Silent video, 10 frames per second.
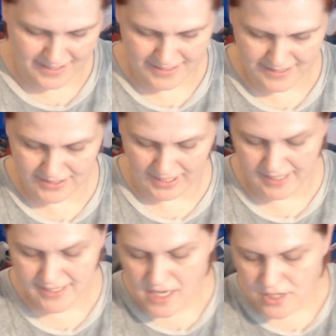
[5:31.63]
Okay,
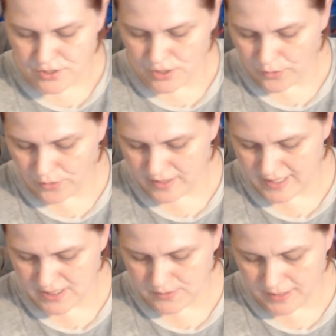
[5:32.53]
so
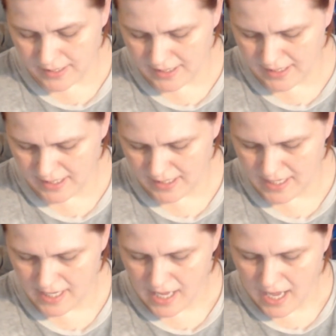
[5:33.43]
this one,
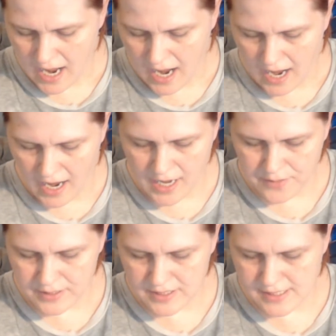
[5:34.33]
I
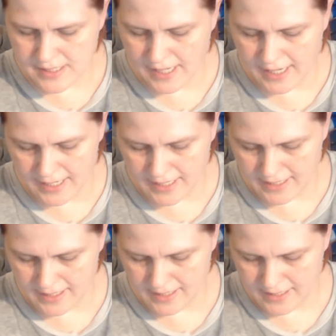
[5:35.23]
would
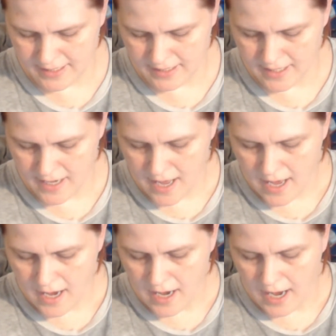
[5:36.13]
say
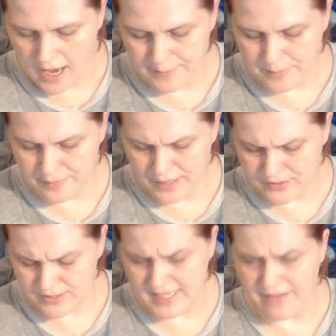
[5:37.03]
I'm about
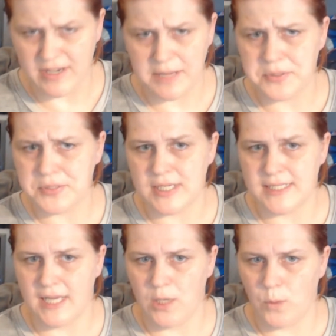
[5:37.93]
70%
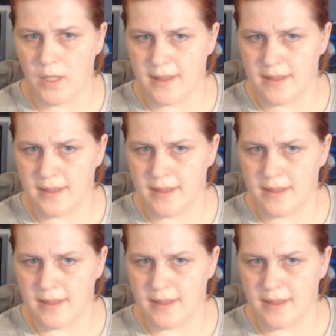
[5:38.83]
done with.